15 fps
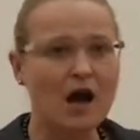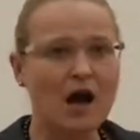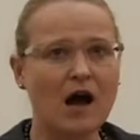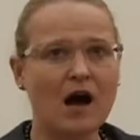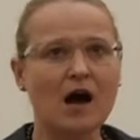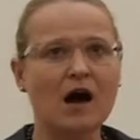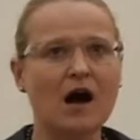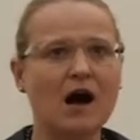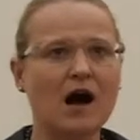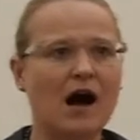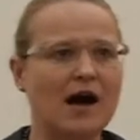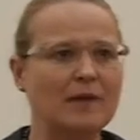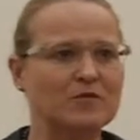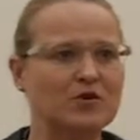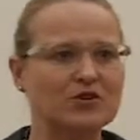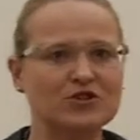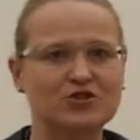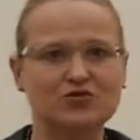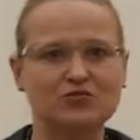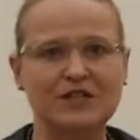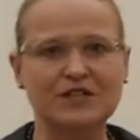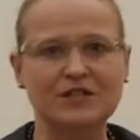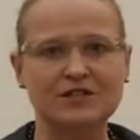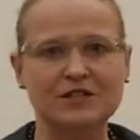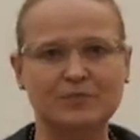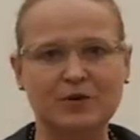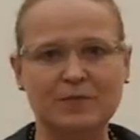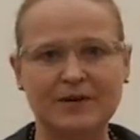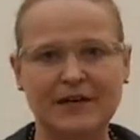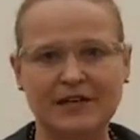Uh, I'm going to read a
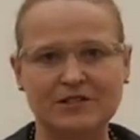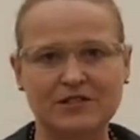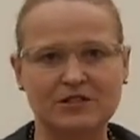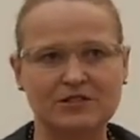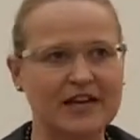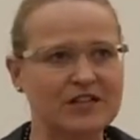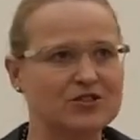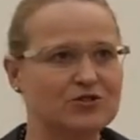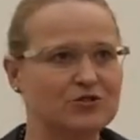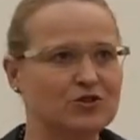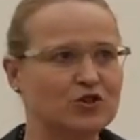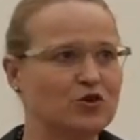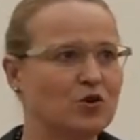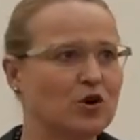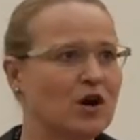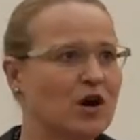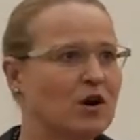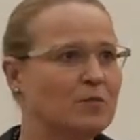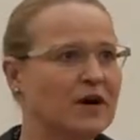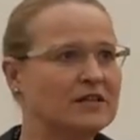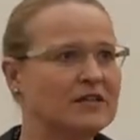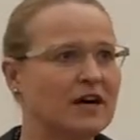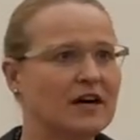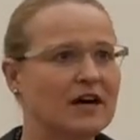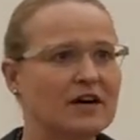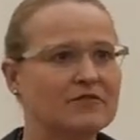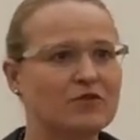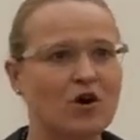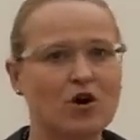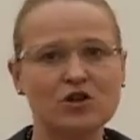prepared text to you, but I
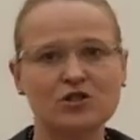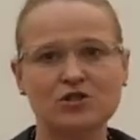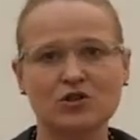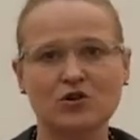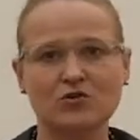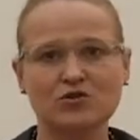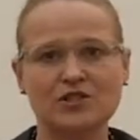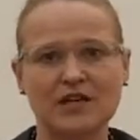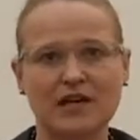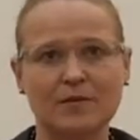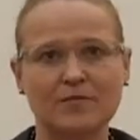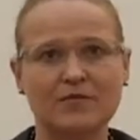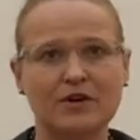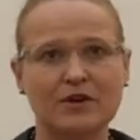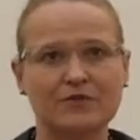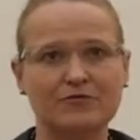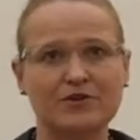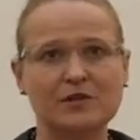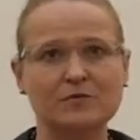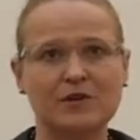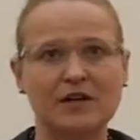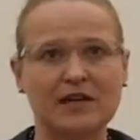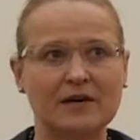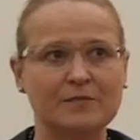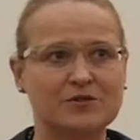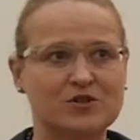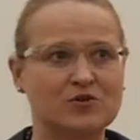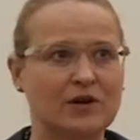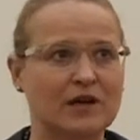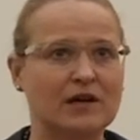have also some uh, film clips
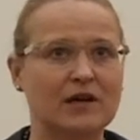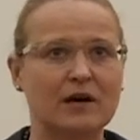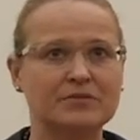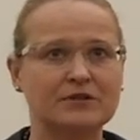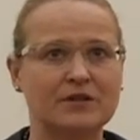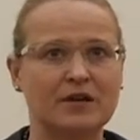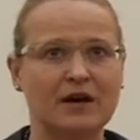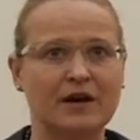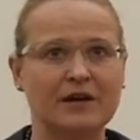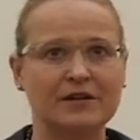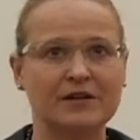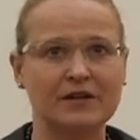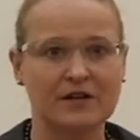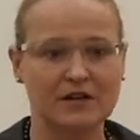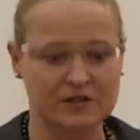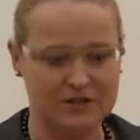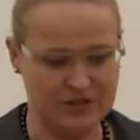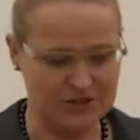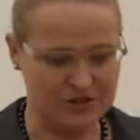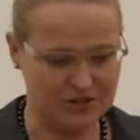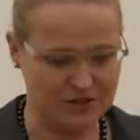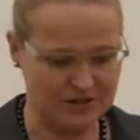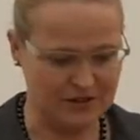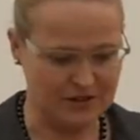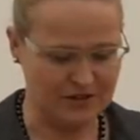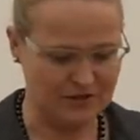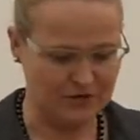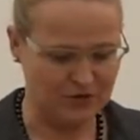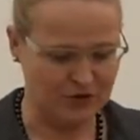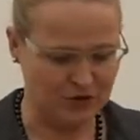to accompany this uh,
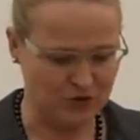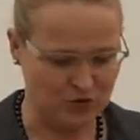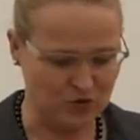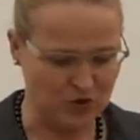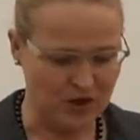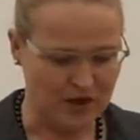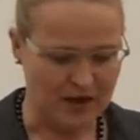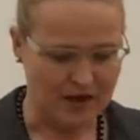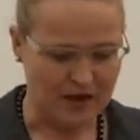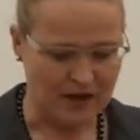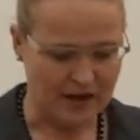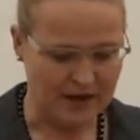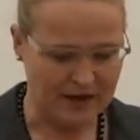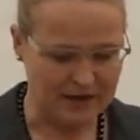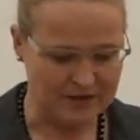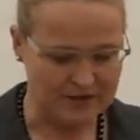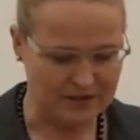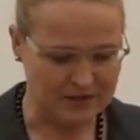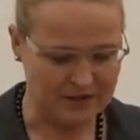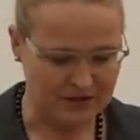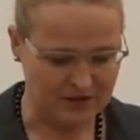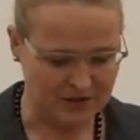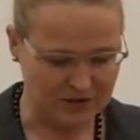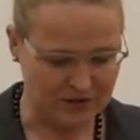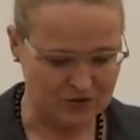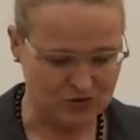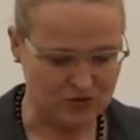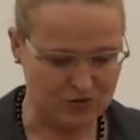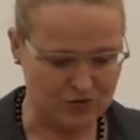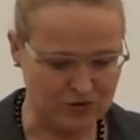for you and
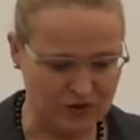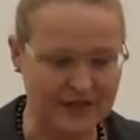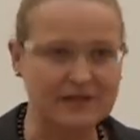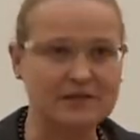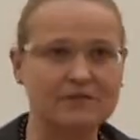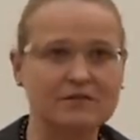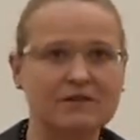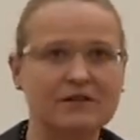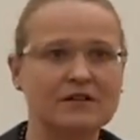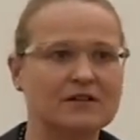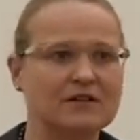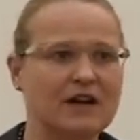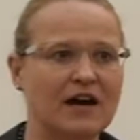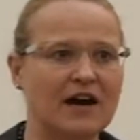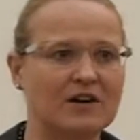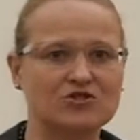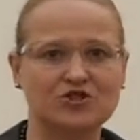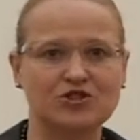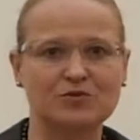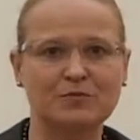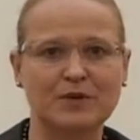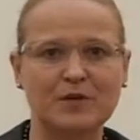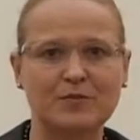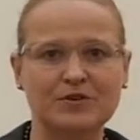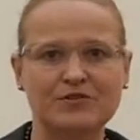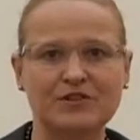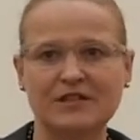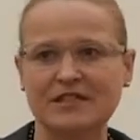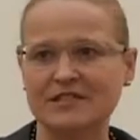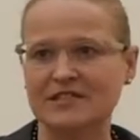to uh, enlarge uh, maybe
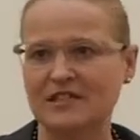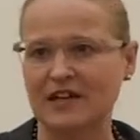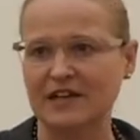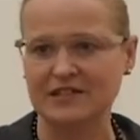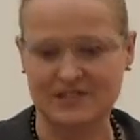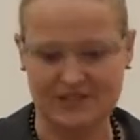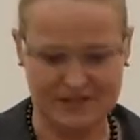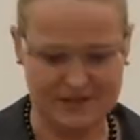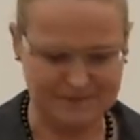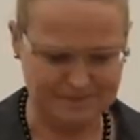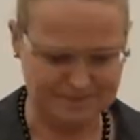the insights.